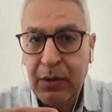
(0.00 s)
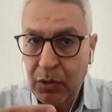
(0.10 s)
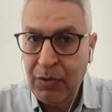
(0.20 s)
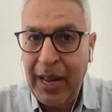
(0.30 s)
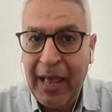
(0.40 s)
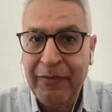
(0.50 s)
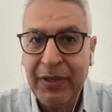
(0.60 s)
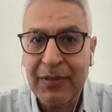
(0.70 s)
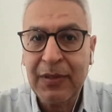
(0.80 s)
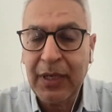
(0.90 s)
You'll have
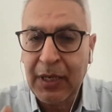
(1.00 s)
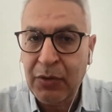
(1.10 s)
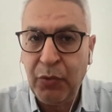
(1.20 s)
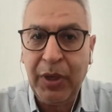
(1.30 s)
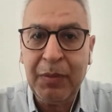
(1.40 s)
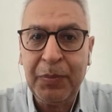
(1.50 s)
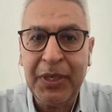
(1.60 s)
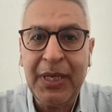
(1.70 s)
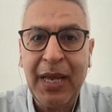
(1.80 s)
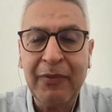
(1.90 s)
it in written
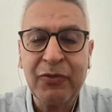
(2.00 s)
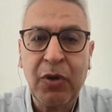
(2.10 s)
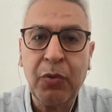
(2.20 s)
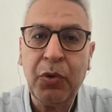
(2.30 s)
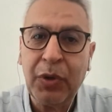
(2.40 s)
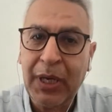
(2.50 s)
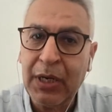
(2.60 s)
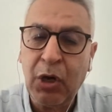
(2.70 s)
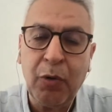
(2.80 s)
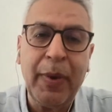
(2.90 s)
PDF, so you
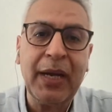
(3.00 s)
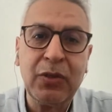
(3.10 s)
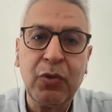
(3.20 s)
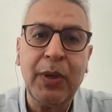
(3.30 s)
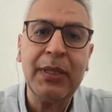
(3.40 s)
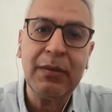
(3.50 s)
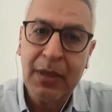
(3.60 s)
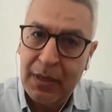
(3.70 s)
can go back to it,